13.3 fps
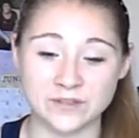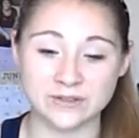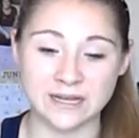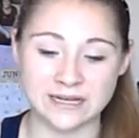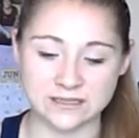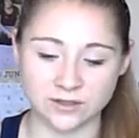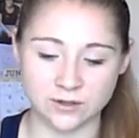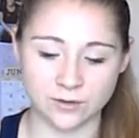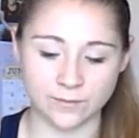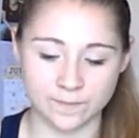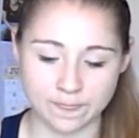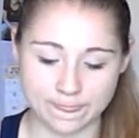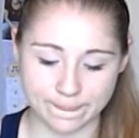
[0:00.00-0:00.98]
So yeah,
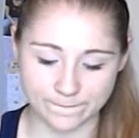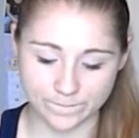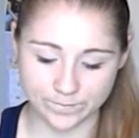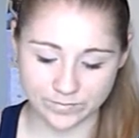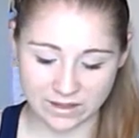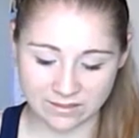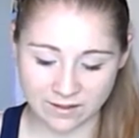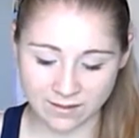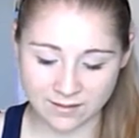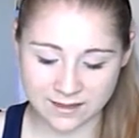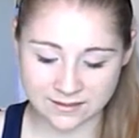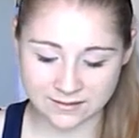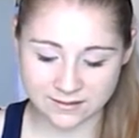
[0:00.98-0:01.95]
so that
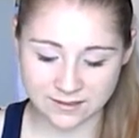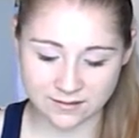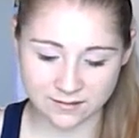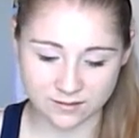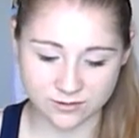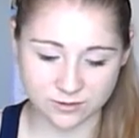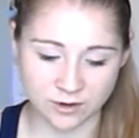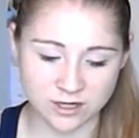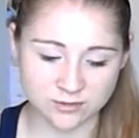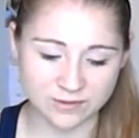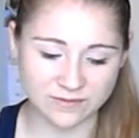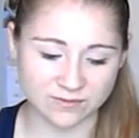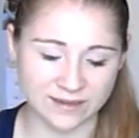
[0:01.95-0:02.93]
lasted, so
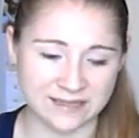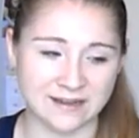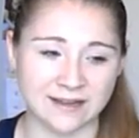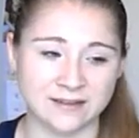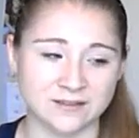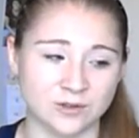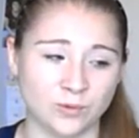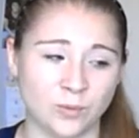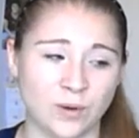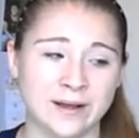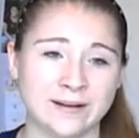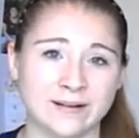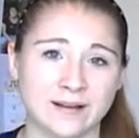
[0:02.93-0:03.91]
ours went from like 9 to
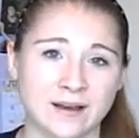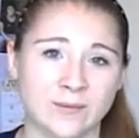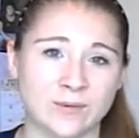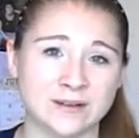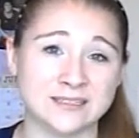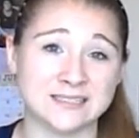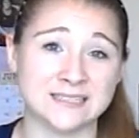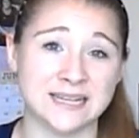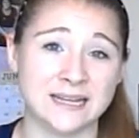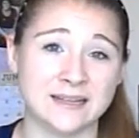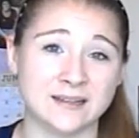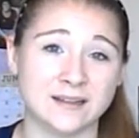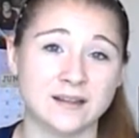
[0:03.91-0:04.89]
1, I want to say.
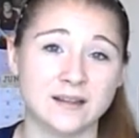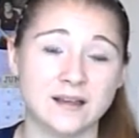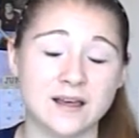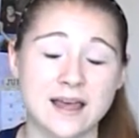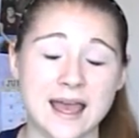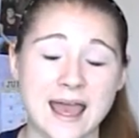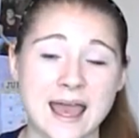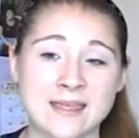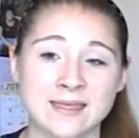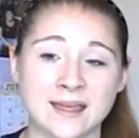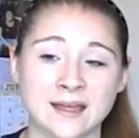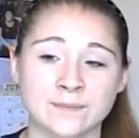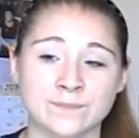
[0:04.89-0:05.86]

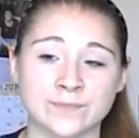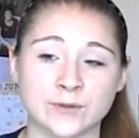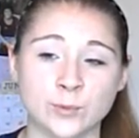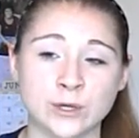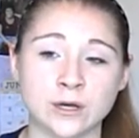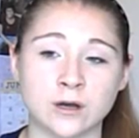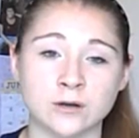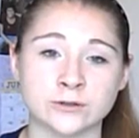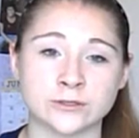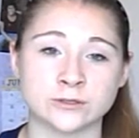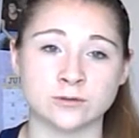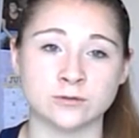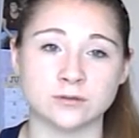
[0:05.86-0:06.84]
And then we got our
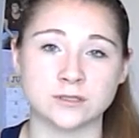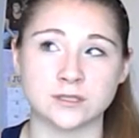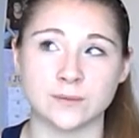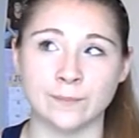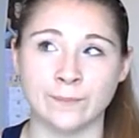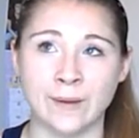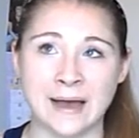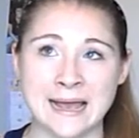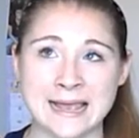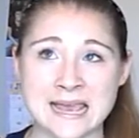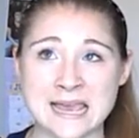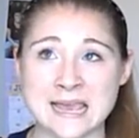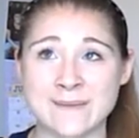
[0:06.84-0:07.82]
results
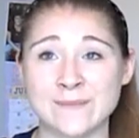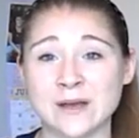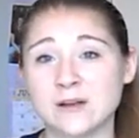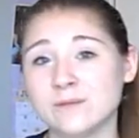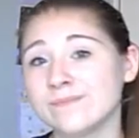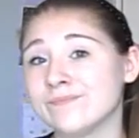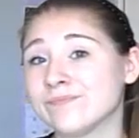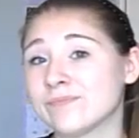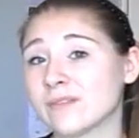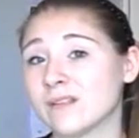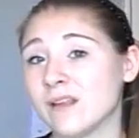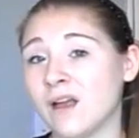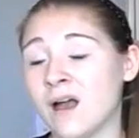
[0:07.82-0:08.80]
by email
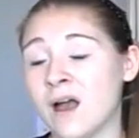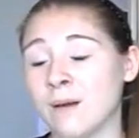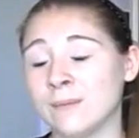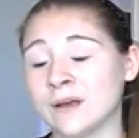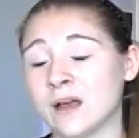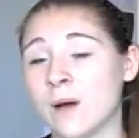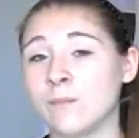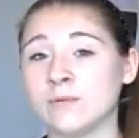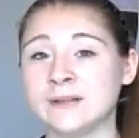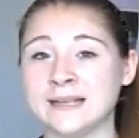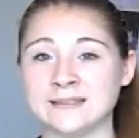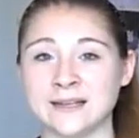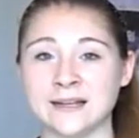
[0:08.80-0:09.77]
a couple
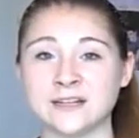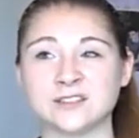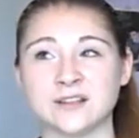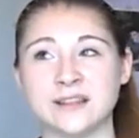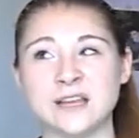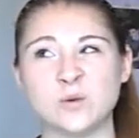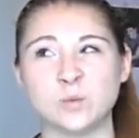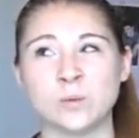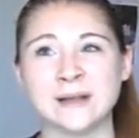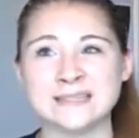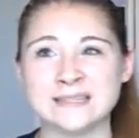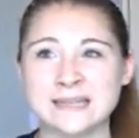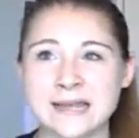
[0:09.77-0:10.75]
days later, so I think
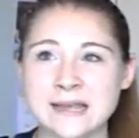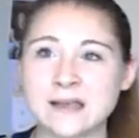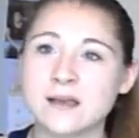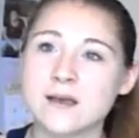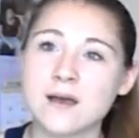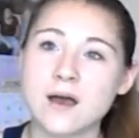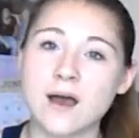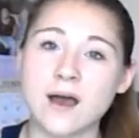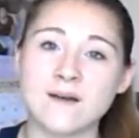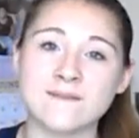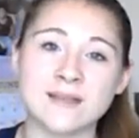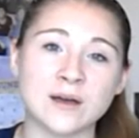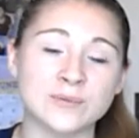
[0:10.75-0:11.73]
Wednesday
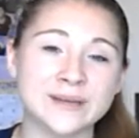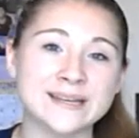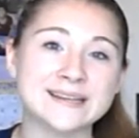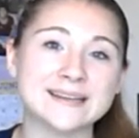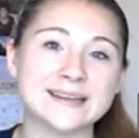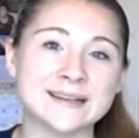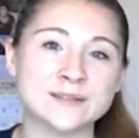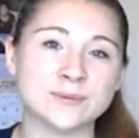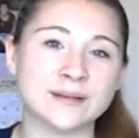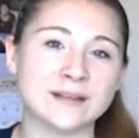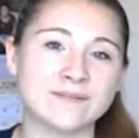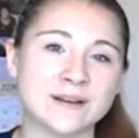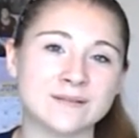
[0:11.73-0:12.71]
of that week is
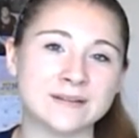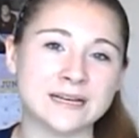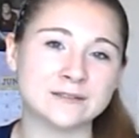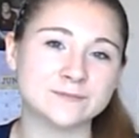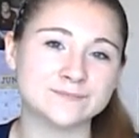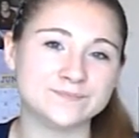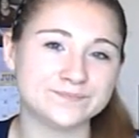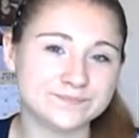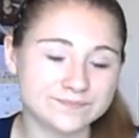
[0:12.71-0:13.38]
when I found out.